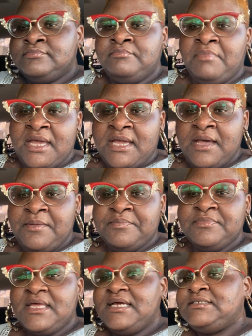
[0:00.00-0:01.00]
makeup.
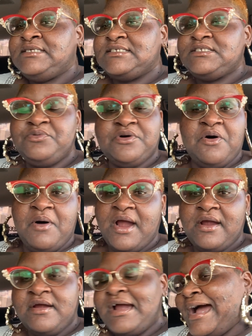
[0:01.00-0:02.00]
It doesn't
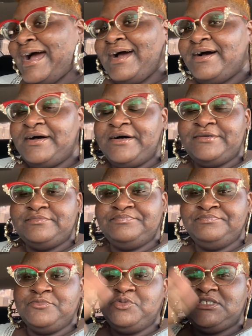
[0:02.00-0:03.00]
require a
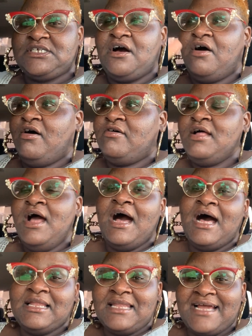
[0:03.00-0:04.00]

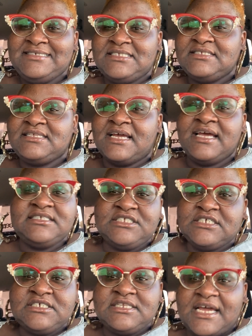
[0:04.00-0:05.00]
license, like an
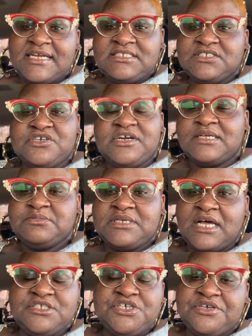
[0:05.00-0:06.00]
esthetician license or
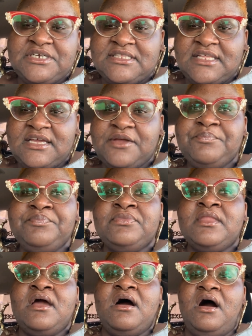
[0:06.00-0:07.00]
cosmetology or anything.
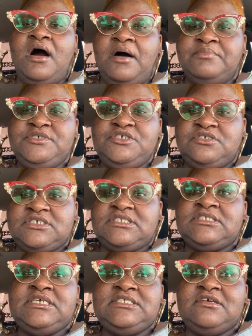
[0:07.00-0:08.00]
You just
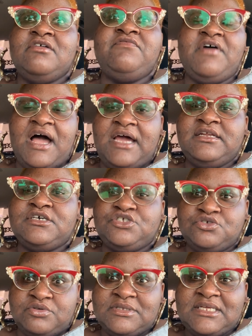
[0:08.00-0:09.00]
need to find a
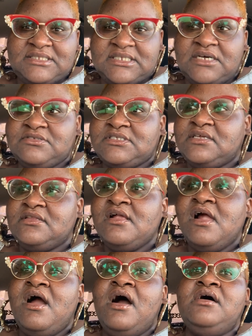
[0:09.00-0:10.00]
store that sells it.
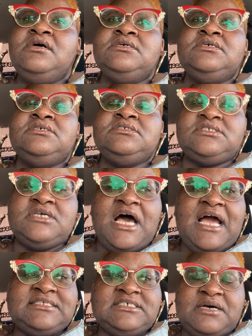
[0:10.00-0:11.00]
So I
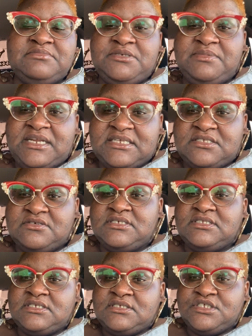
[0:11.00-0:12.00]
had to come to Modesto
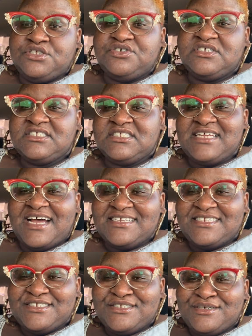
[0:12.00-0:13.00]
because none of the stores in
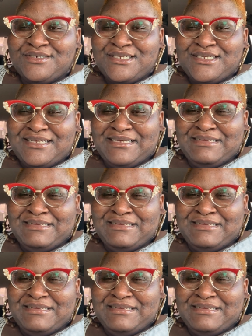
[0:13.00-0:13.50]
Stockton sold it.